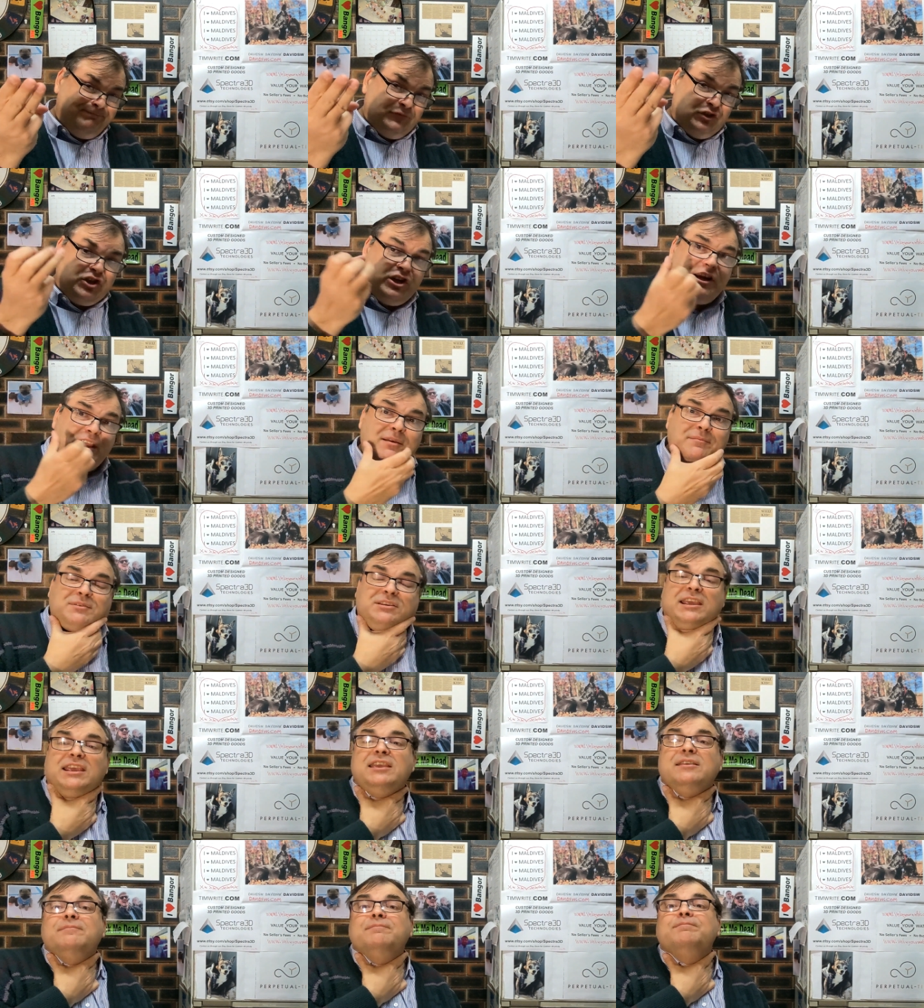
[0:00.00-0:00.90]

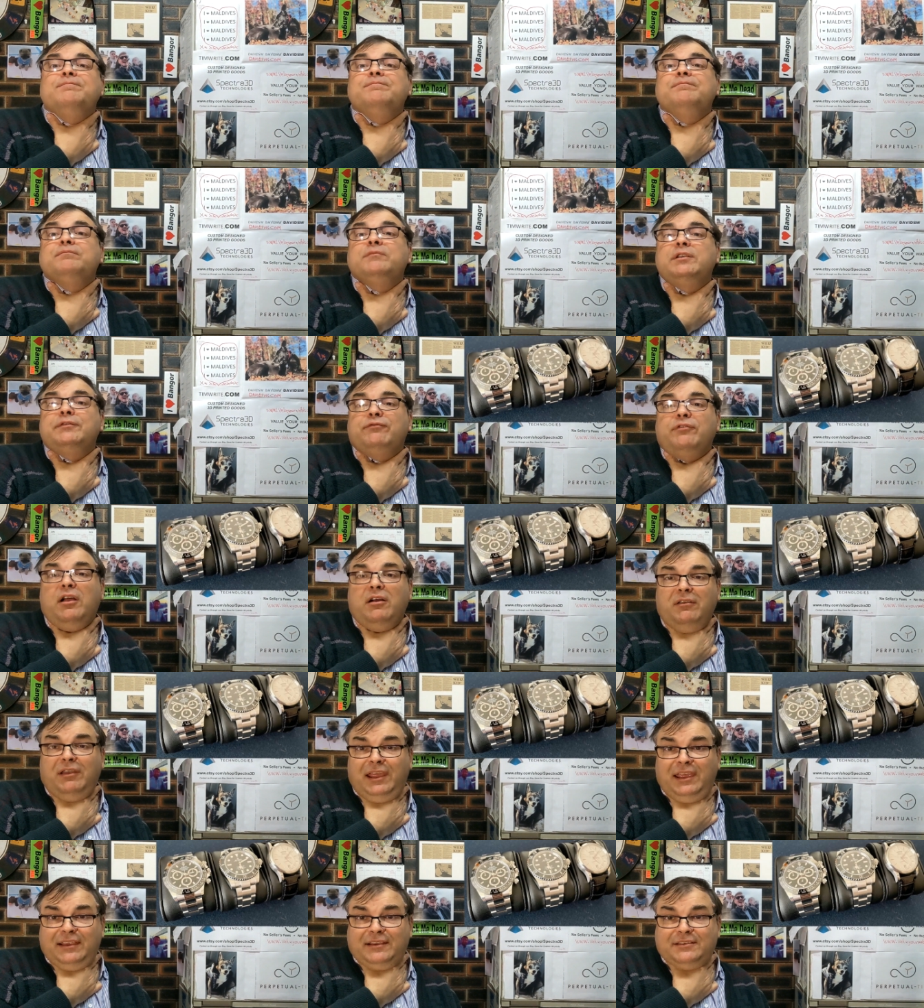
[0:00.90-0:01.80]
GMT with
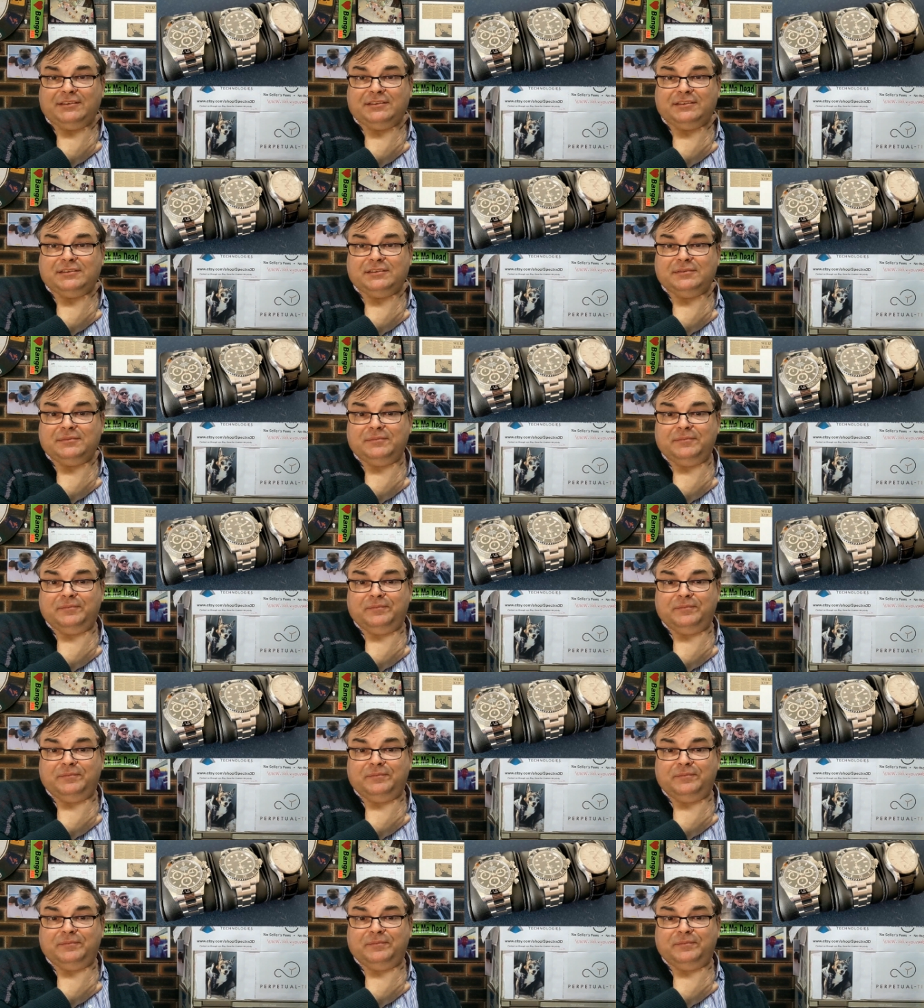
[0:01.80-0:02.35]
Rolex.